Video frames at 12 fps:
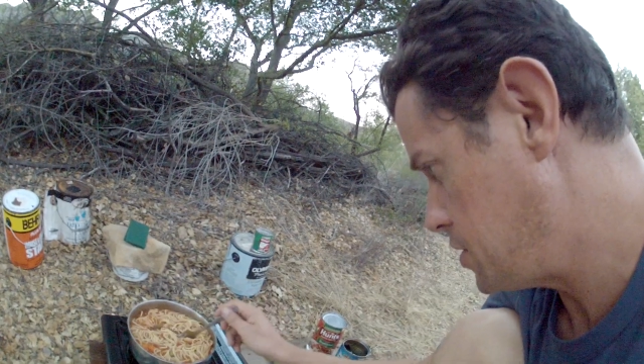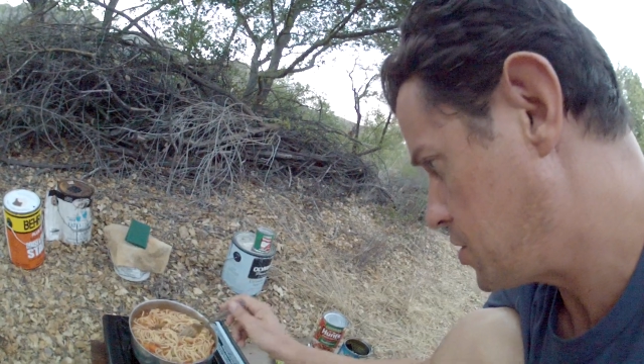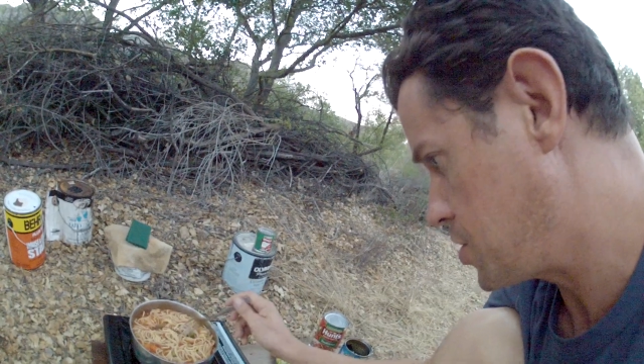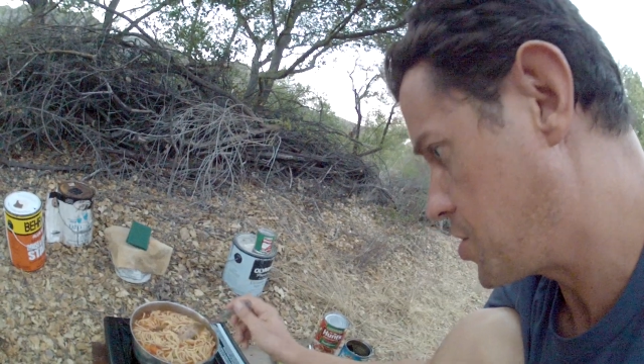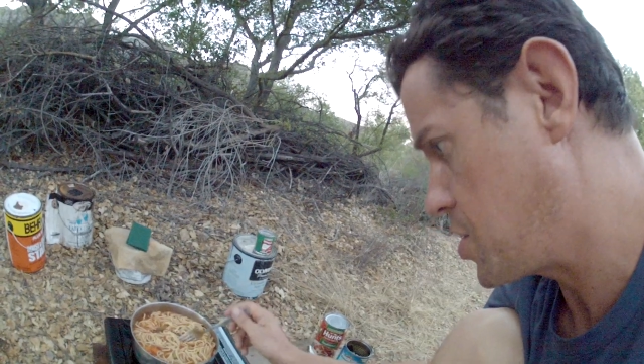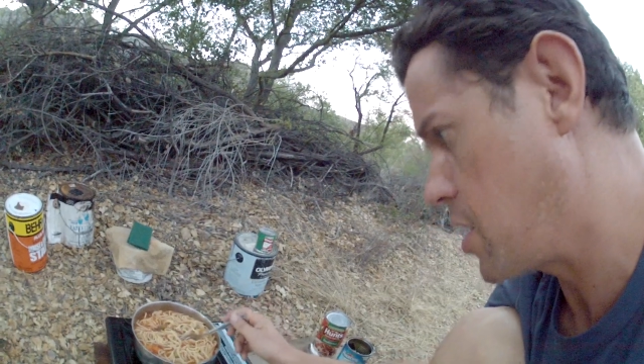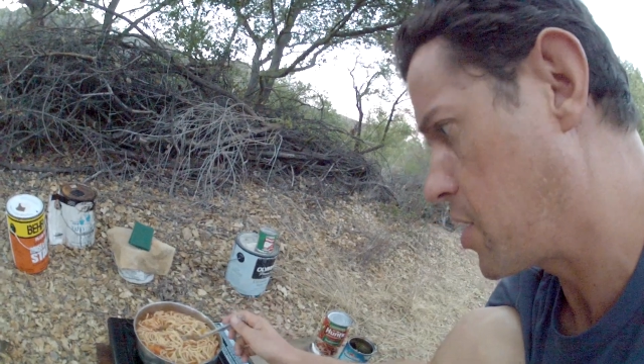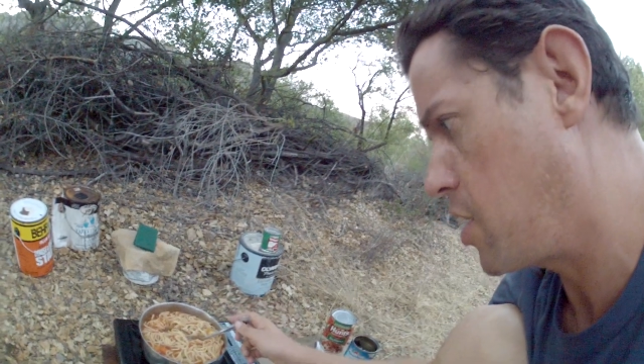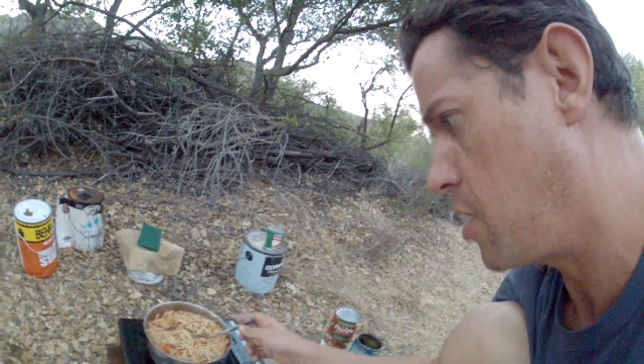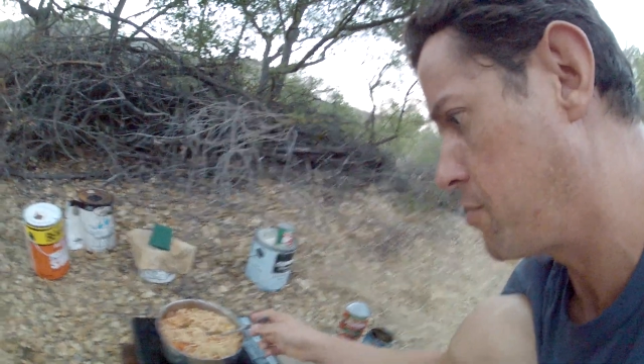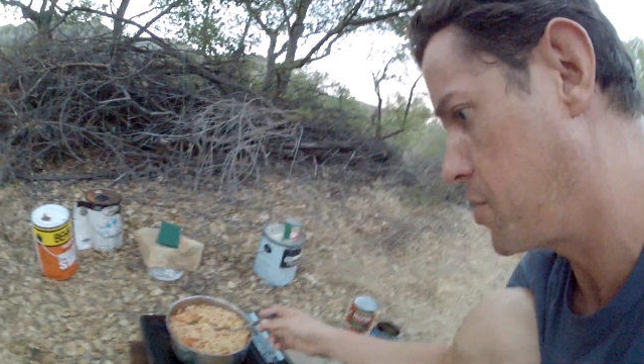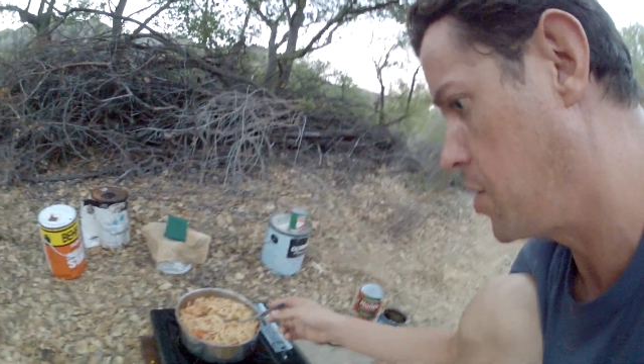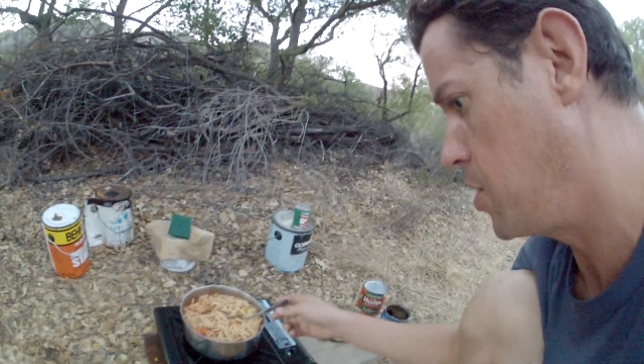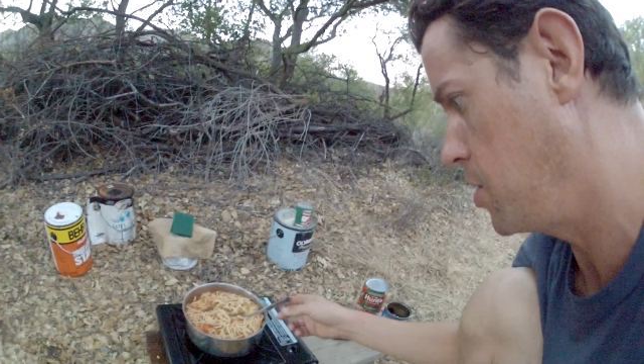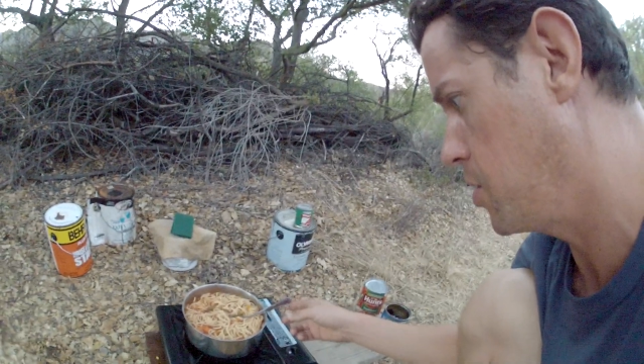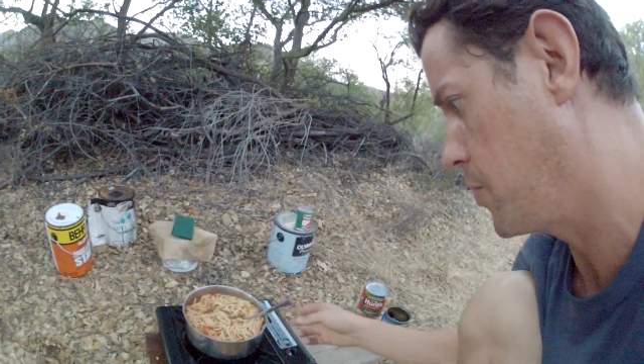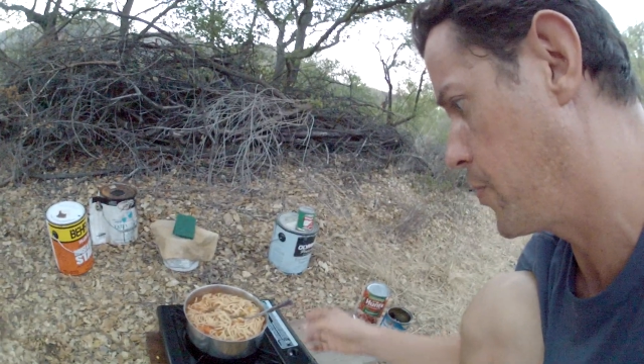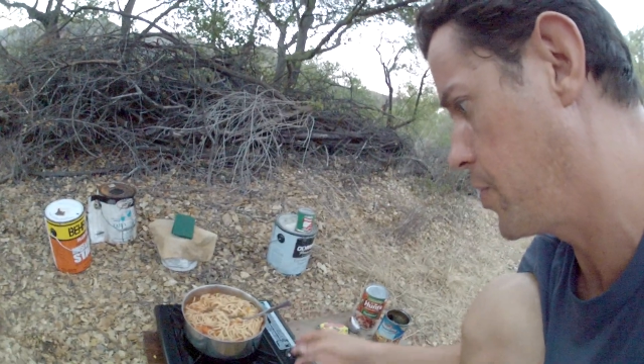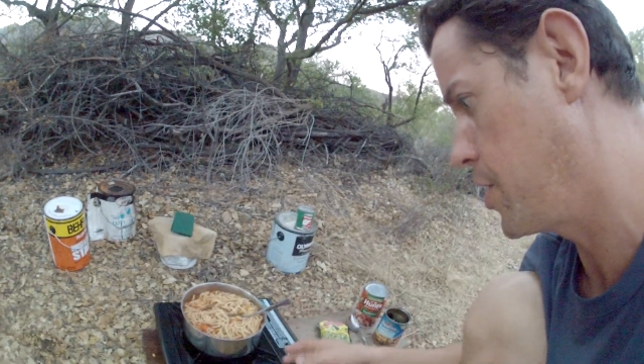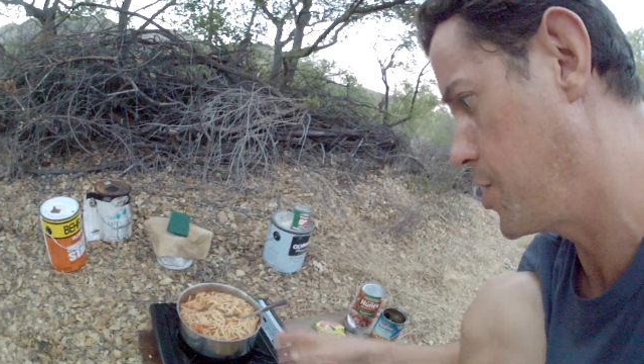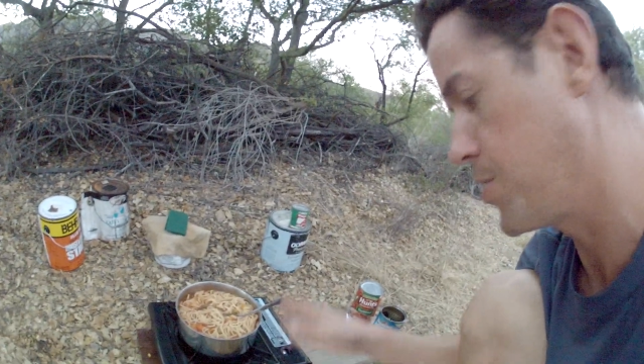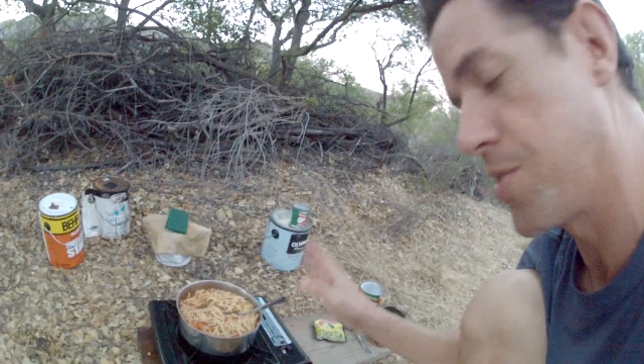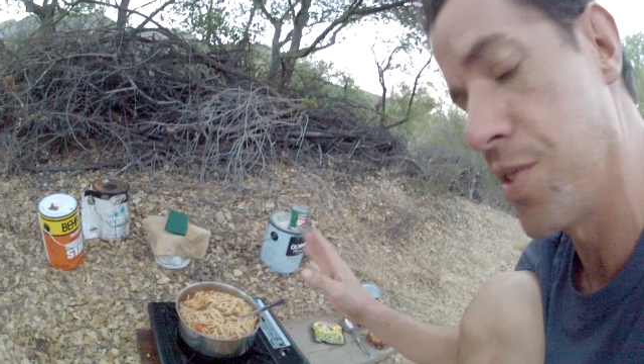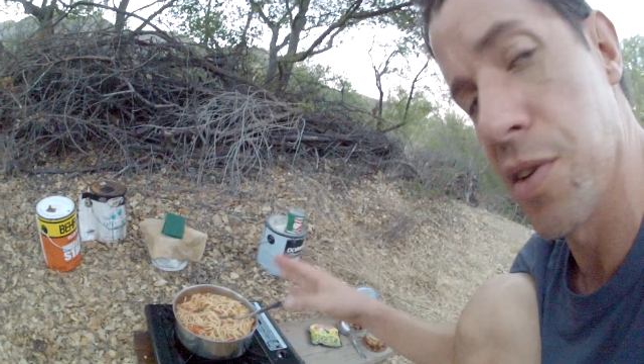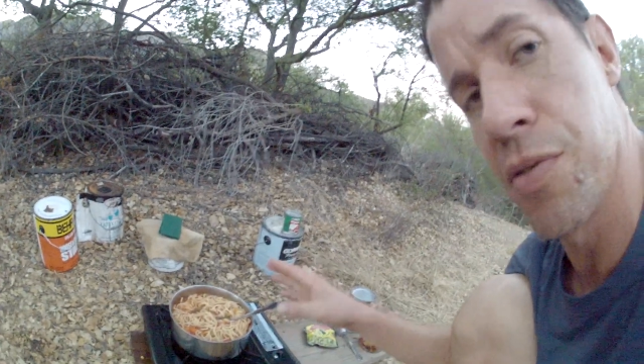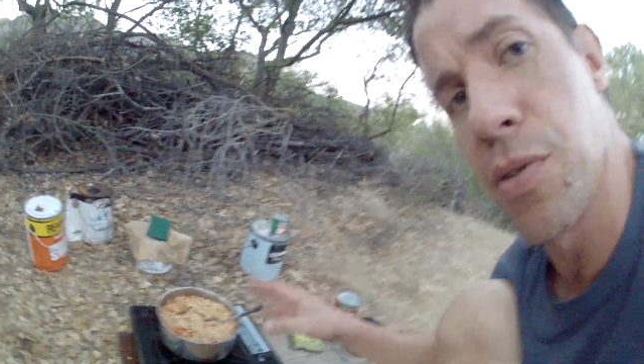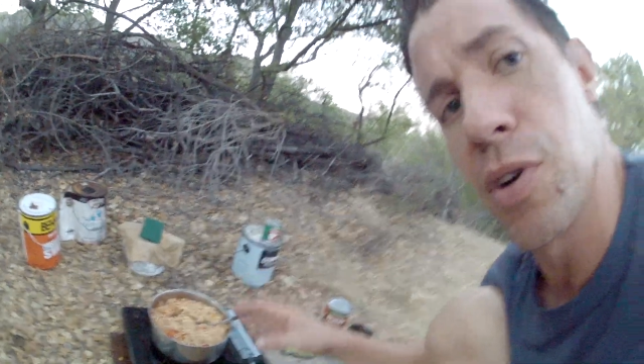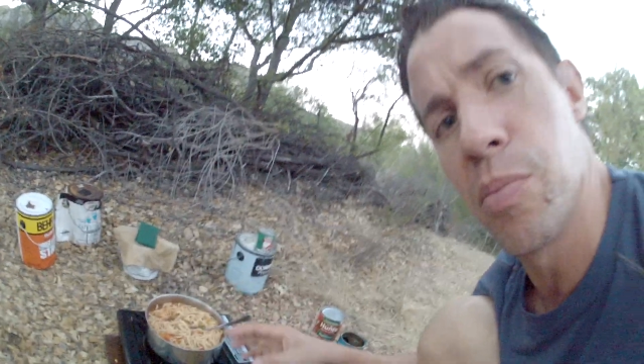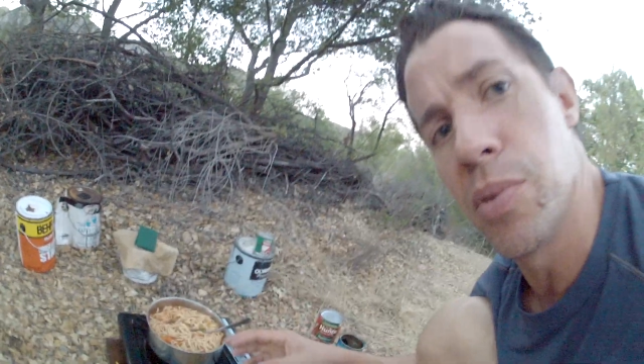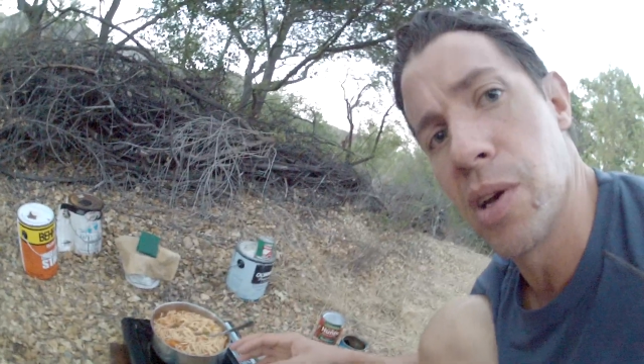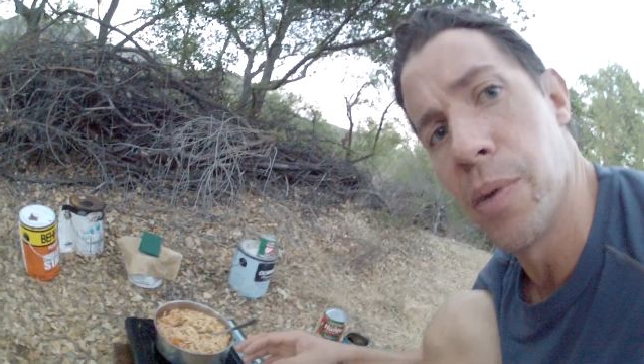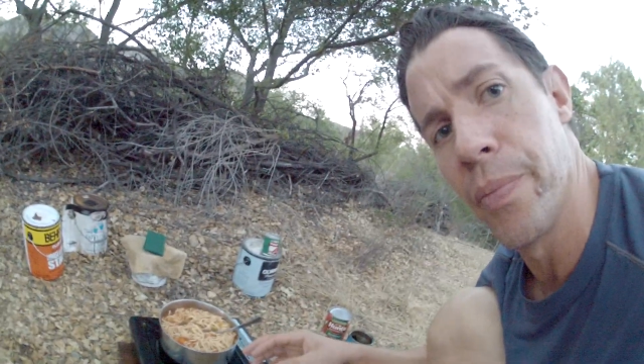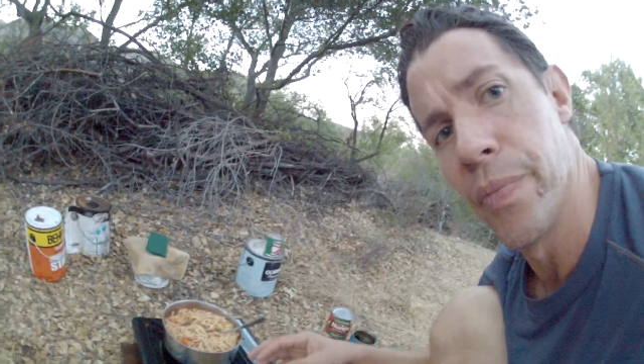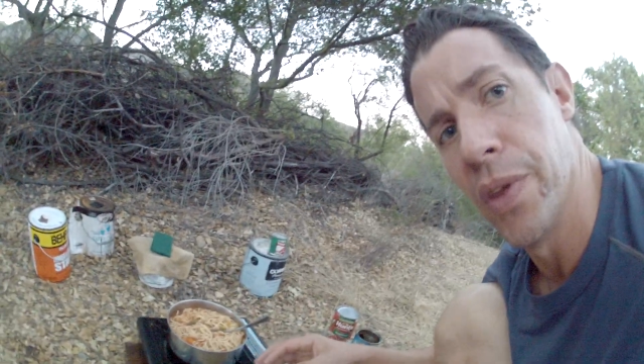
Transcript: just take it off the heat, let it sit for a bit,